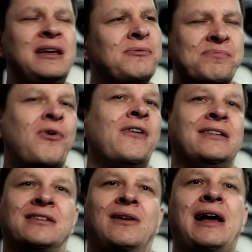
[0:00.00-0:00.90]
He was more
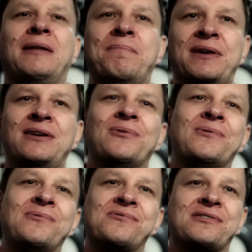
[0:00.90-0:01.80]
into like the
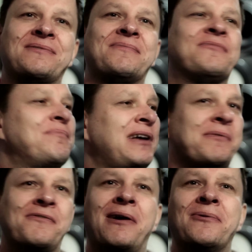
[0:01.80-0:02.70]
Beatles and
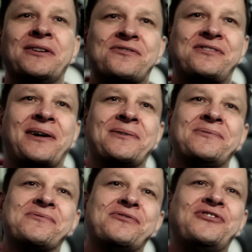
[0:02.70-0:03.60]
maybe the Rolling
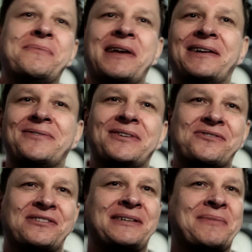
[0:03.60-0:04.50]
Stones and Jimi
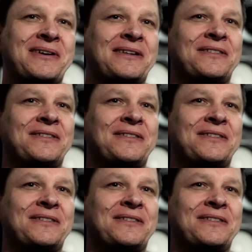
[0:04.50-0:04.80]
Hendrix and them kind of